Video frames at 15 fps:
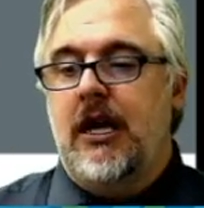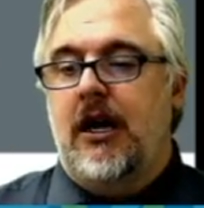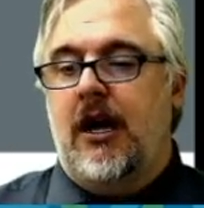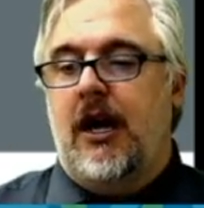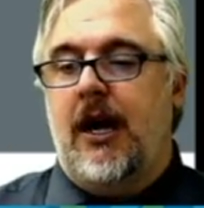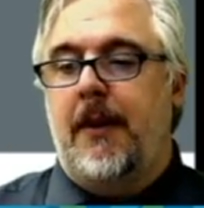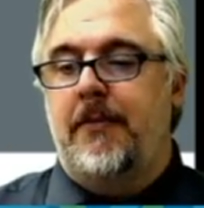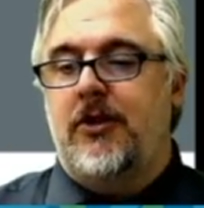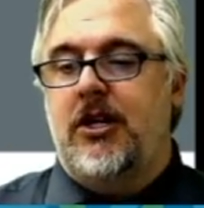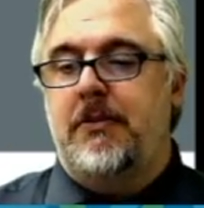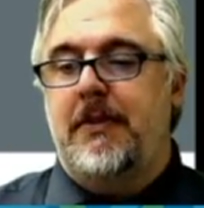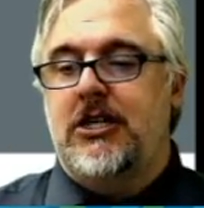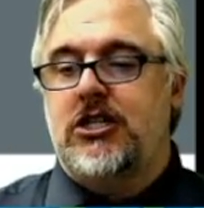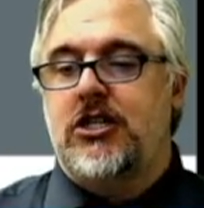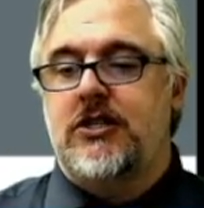The
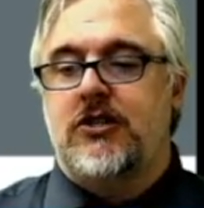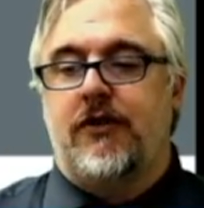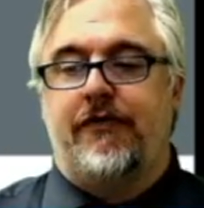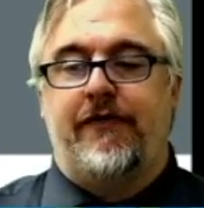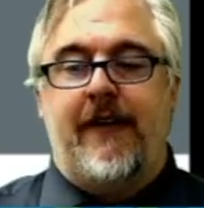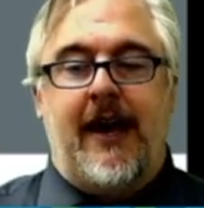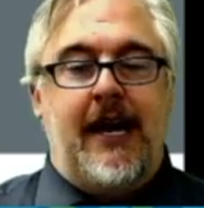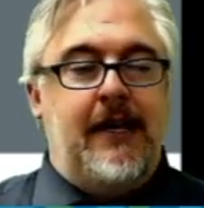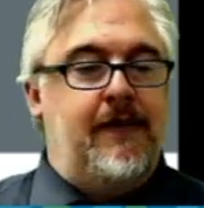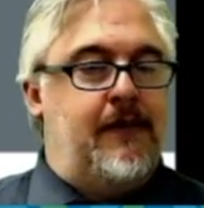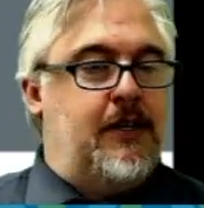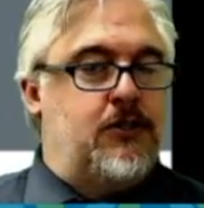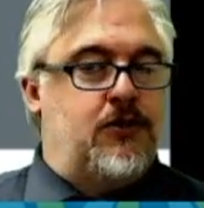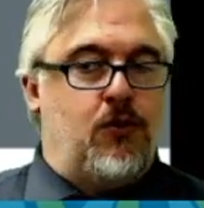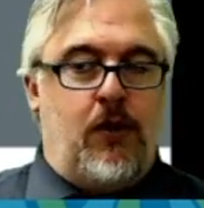dimensions are fine.
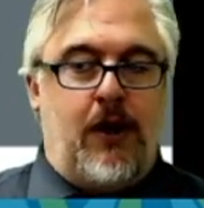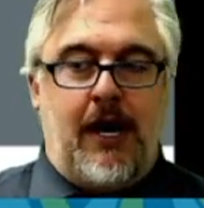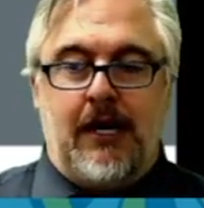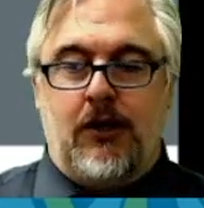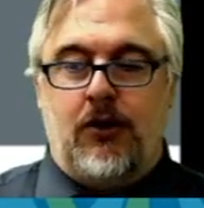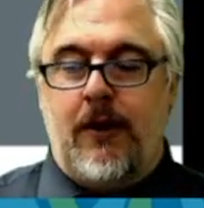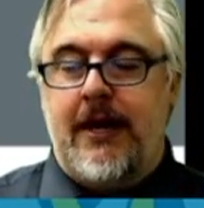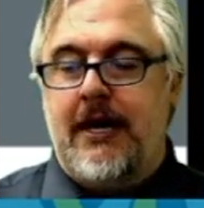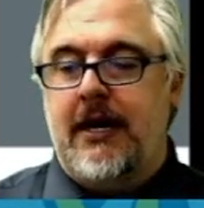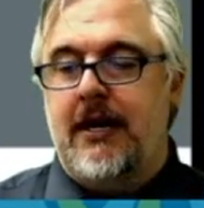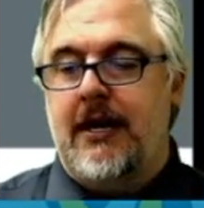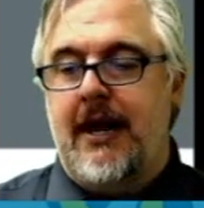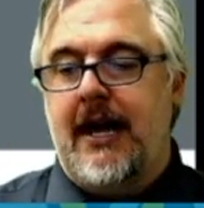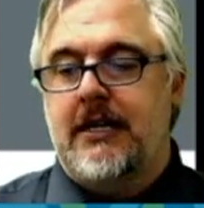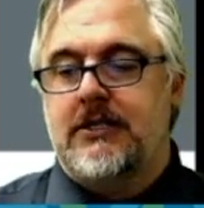Those are what I created it
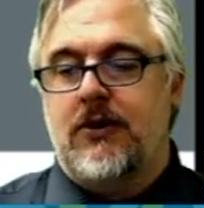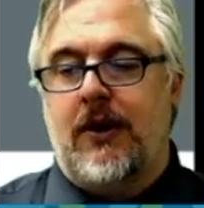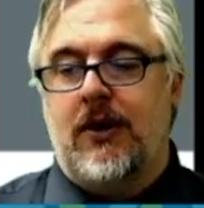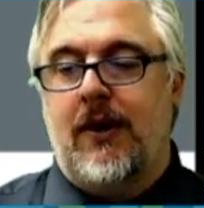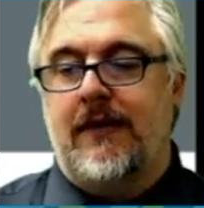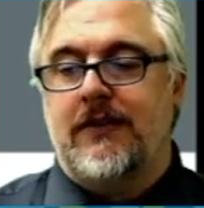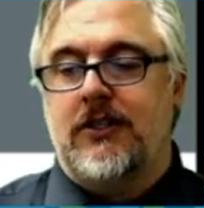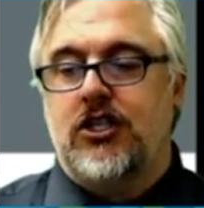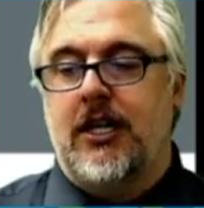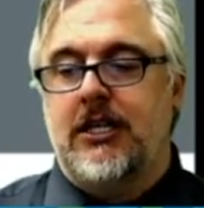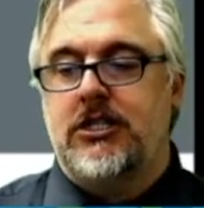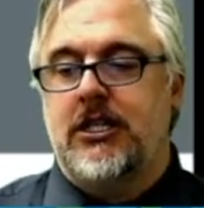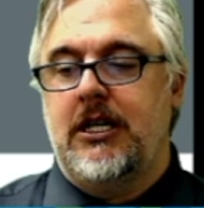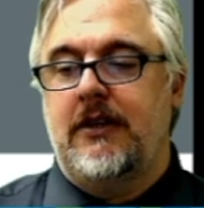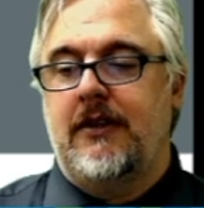at, so I don't have to change
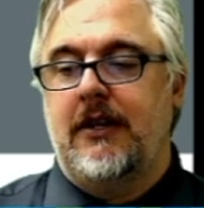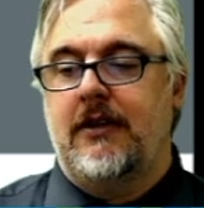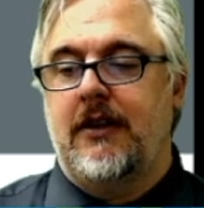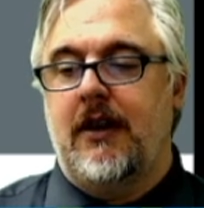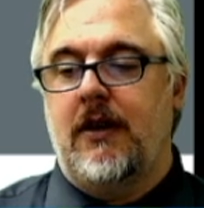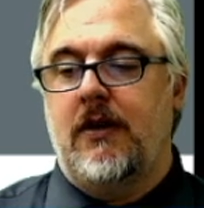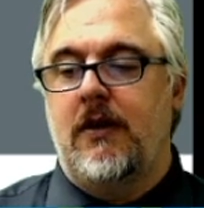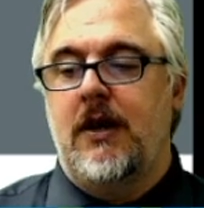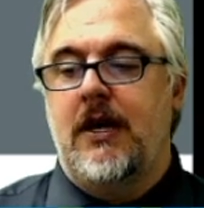anything there.